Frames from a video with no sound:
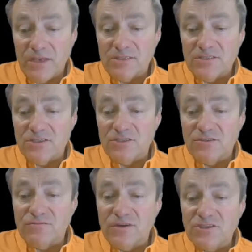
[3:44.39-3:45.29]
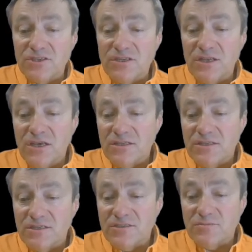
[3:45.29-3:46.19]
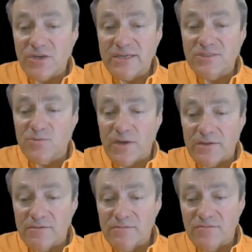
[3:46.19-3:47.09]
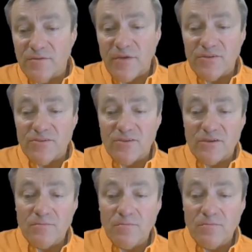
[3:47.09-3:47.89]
It's just the function that subtracts 1 from everything.